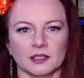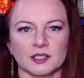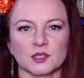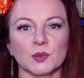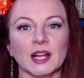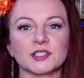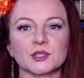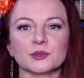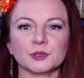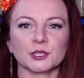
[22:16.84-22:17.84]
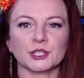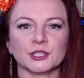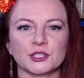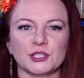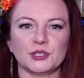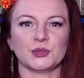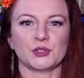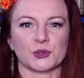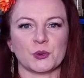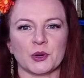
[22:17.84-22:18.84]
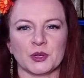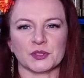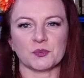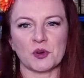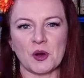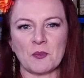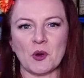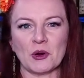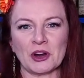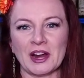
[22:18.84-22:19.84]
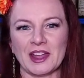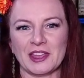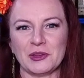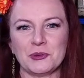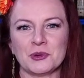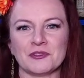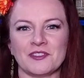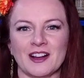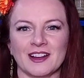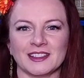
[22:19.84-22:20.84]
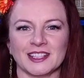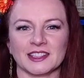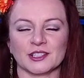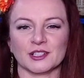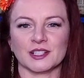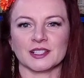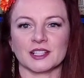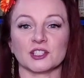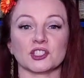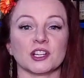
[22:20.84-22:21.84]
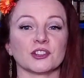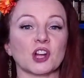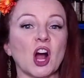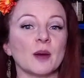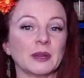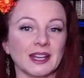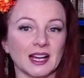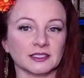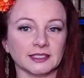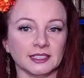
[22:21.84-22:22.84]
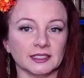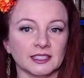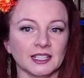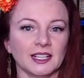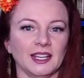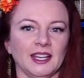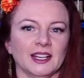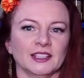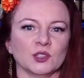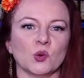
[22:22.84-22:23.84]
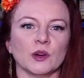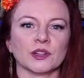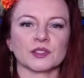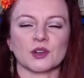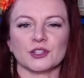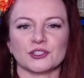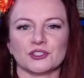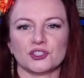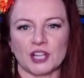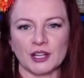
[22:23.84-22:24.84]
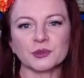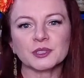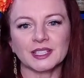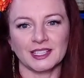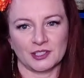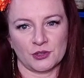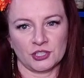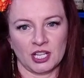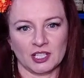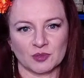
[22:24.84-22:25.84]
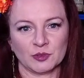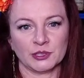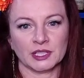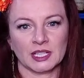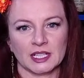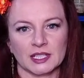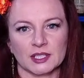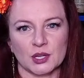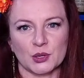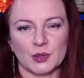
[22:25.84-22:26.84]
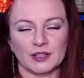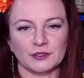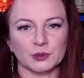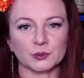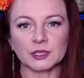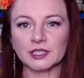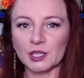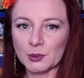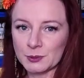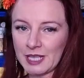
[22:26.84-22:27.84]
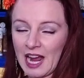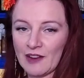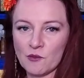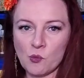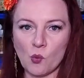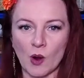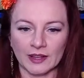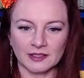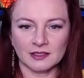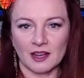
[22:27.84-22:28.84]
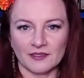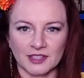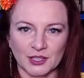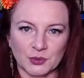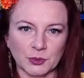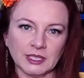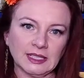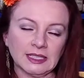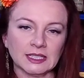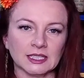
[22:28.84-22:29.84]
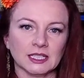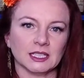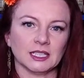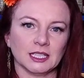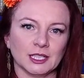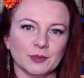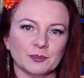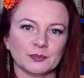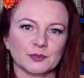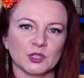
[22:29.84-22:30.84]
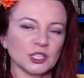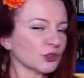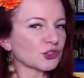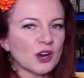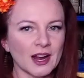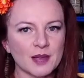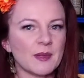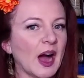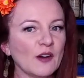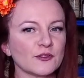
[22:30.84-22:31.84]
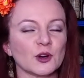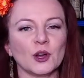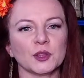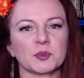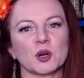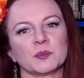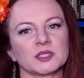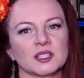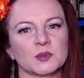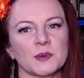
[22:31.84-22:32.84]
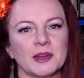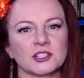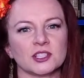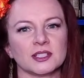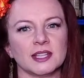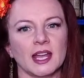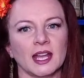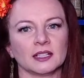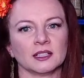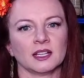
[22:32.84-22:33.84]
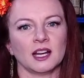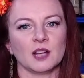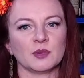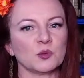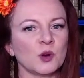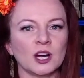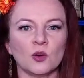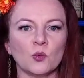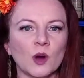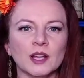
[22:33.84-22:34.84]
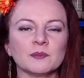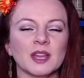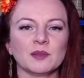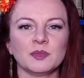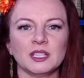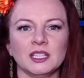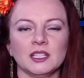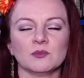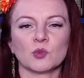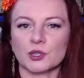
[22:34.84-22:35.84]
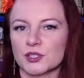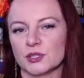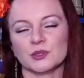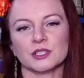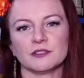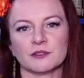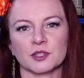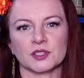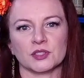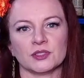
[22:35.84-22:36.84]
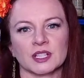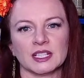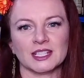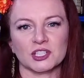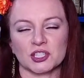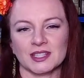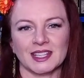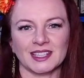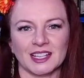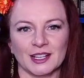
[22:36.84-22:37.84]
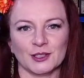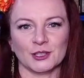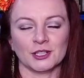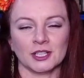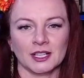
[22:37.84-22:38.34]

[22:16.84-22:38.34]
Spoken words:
So as you learn to use your oils more and more, you will find that there is a shared commonality, and the oils are generally interchangeable. So if you really only have one of the three, try them out for all the purposes we mentioned today. I mean, while one may be more suited for a certain condition than the other,